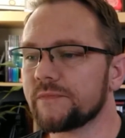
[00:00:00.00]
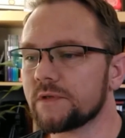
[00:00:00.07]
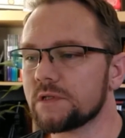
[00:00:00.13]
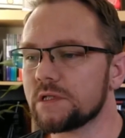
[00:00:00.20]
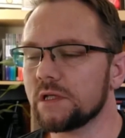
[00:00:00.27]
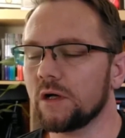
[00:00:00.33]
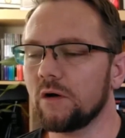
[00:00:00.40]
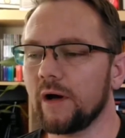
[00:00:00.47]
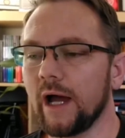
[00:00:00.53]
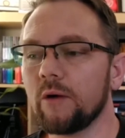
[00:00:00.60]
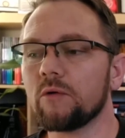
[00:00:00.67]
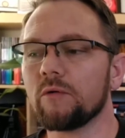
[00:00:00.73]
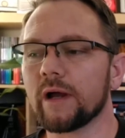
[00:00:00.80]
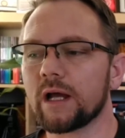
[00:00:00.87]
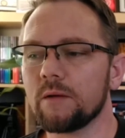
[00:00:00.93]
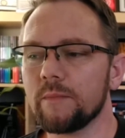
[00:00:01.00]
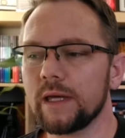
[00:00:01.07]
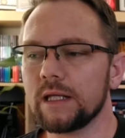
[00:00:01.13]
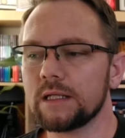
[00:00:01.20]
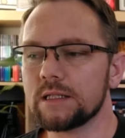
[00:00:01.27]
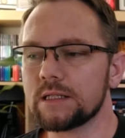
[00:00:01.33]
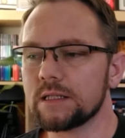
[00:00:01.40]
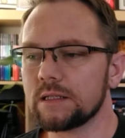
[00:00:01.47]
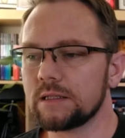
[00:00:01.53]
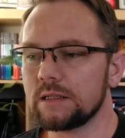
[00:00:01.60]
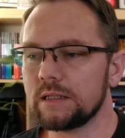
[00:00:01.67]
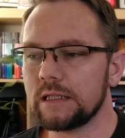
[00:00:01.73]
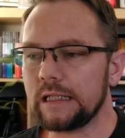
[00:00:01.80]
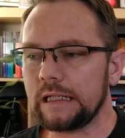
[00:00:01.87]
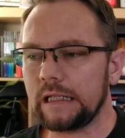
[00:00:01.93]
So I would recommend
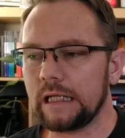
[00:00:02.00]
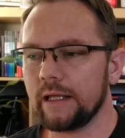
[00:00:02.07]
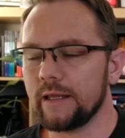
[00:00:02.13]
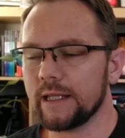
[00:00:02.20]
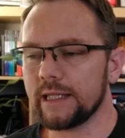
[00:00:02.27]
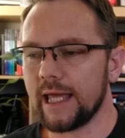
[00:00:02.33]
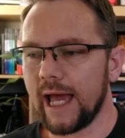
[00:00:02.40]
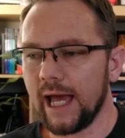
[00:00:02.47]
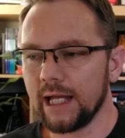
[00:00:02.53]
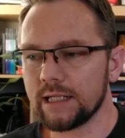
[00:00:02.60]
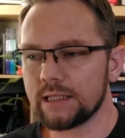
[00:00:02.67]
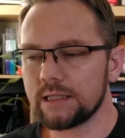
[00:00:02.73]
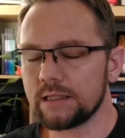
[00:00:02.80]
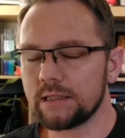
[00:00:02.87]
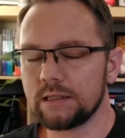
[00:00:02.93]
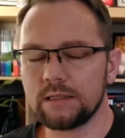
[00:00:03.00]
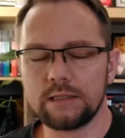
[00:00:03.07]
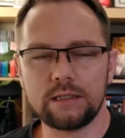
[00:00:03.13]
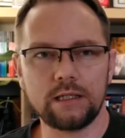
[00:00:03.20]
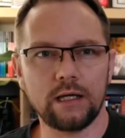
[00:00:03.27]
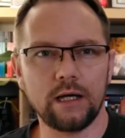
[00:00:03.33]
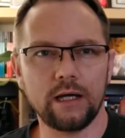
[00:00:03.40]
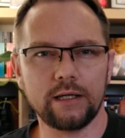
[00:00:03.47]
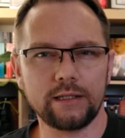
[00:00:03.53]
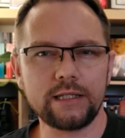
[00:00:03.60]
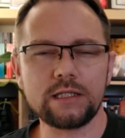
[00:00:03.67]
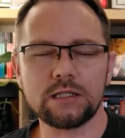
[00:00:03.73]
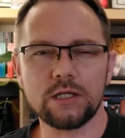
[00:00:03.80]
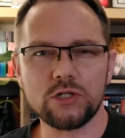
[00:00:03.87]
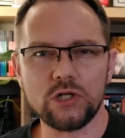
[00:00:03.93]
that, at
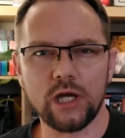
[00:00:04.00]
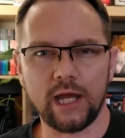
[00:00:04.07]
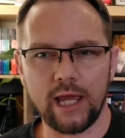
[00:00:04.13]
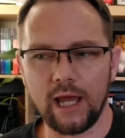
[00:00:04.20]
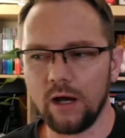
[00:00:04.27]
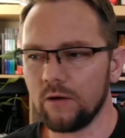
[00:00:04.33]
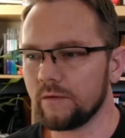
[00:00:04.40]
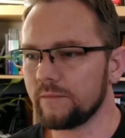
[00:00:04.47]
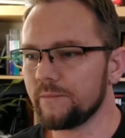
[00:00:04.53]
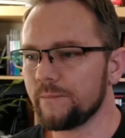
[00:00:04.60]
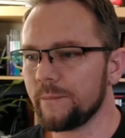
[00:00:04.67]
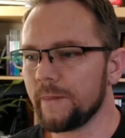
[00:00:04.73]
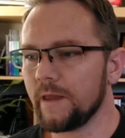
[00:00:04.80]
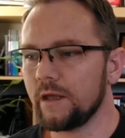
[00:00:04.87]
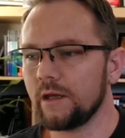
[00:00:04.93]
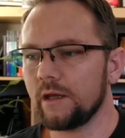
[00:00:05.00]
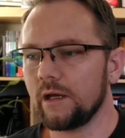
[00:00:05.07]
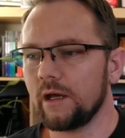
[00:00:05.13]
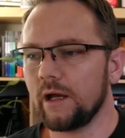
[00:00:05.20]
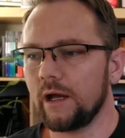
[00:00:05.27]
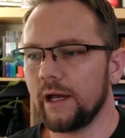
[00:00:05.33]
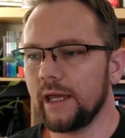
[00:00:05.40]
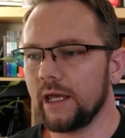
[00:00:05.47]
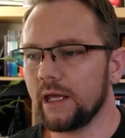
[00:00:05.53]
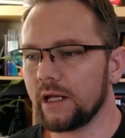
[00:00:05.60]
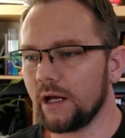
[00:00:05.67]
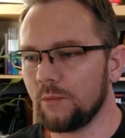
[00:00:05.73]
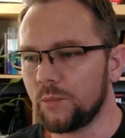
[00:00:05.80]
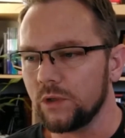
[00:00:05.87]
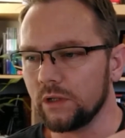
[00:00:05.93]
least to check out. And
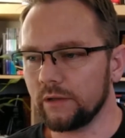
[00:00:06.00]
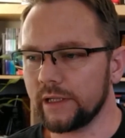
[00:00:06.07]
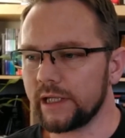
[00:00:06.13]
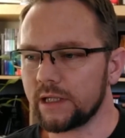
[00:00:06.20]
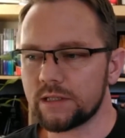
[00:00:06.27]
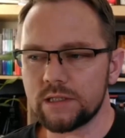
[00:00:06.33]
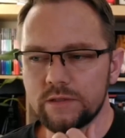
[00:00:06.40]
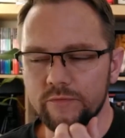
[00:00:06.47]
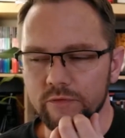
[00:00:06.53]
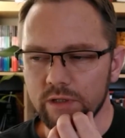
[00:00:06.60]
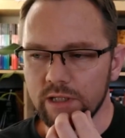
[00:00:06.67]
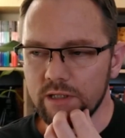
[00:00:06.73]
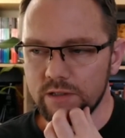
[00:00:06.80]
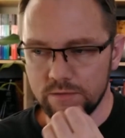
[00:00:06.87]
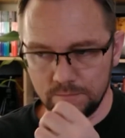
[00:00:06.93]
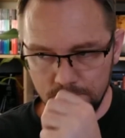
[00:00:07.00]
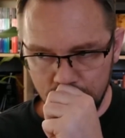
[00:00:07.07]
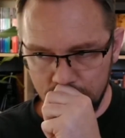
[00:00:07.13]
I'll put links for these.